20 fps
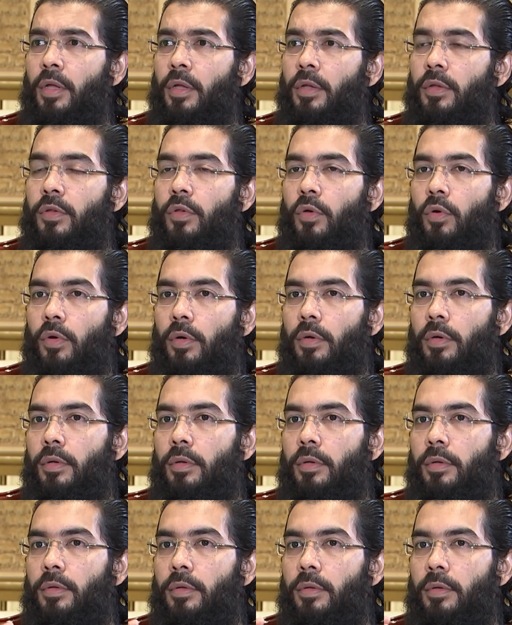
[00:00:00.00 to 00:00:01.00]
So
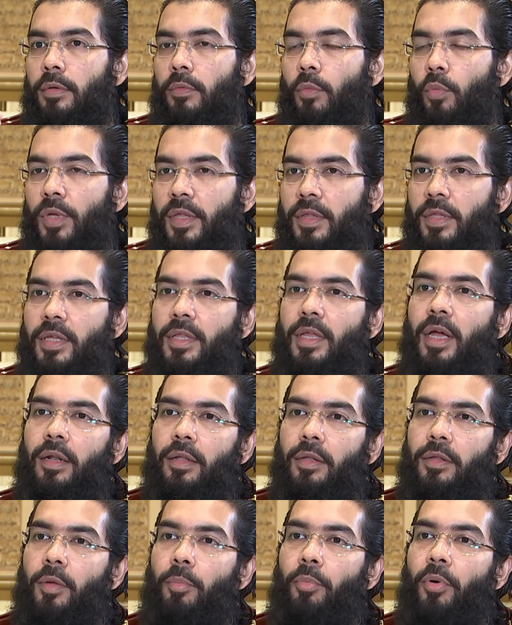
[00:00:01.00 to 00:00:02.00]
we see
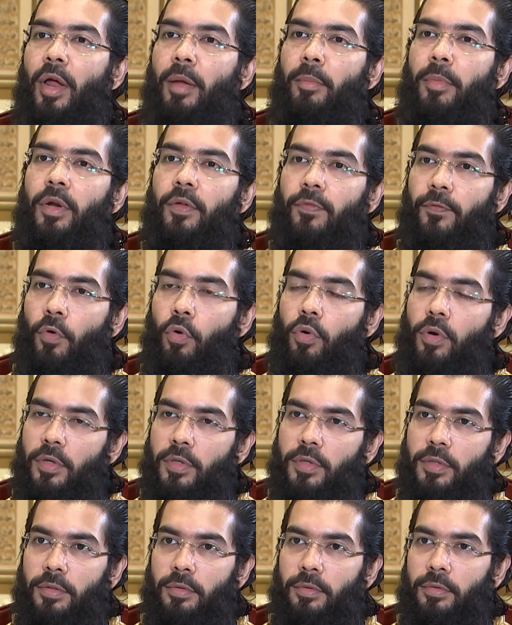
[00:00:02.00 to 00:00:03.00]
that the primary
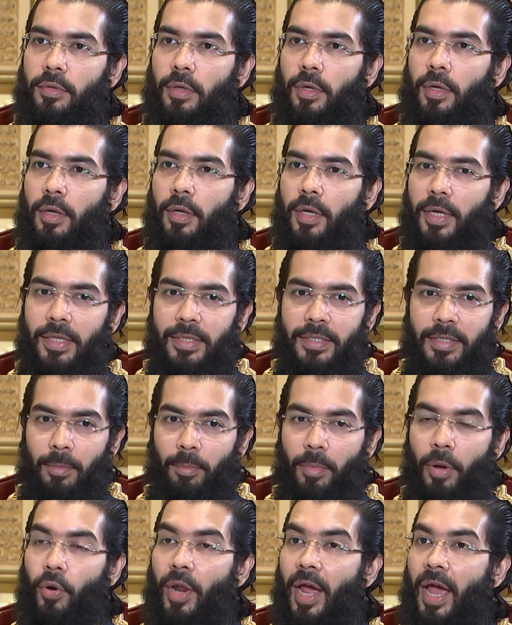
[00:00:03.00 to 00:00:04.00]
focus is
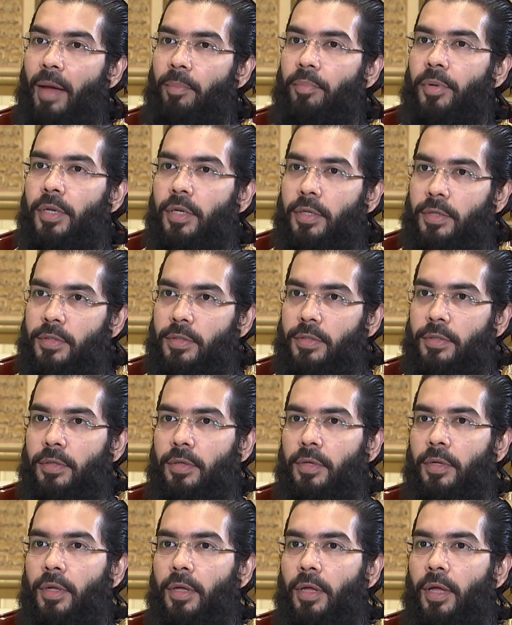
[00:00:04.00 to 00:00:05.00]
about happiness,
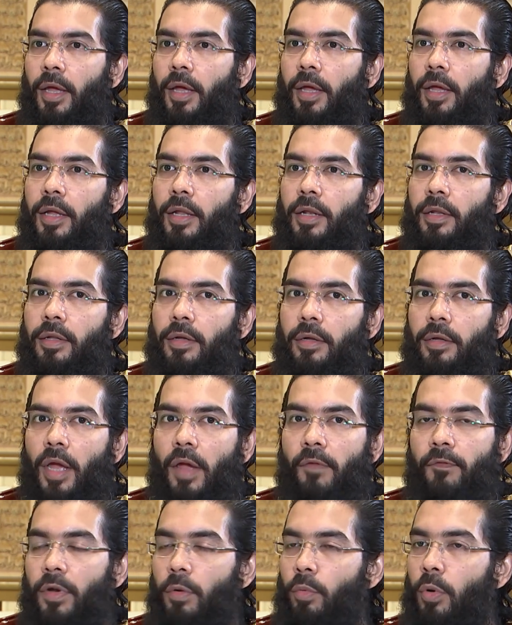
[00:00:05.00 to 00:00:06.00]
and
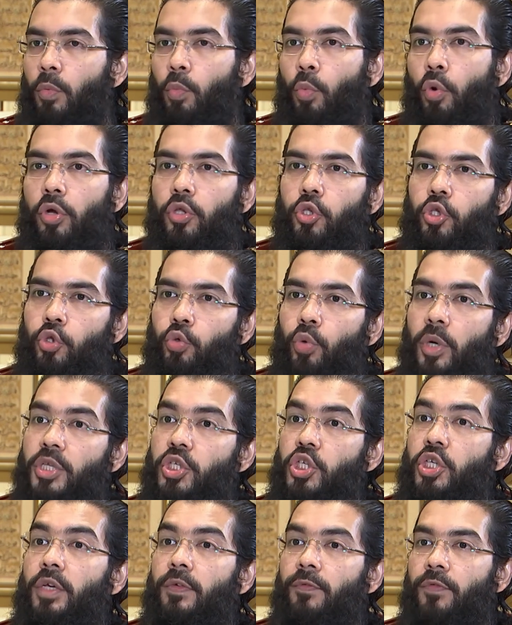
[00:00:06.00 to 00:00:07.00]
everyone wants to
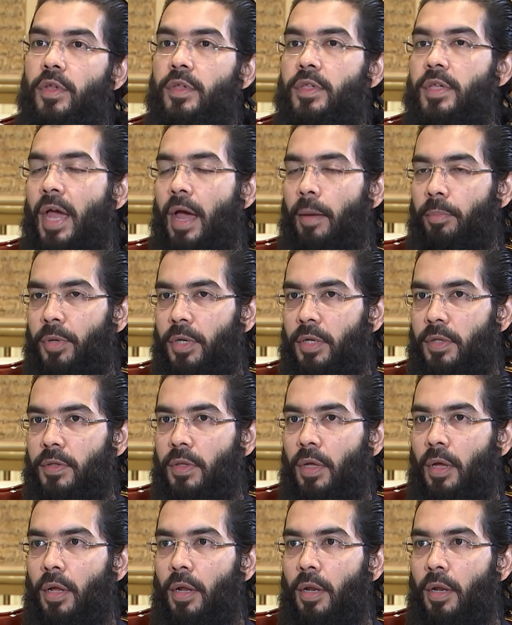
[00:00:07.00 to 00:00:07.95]
achieve this happiness.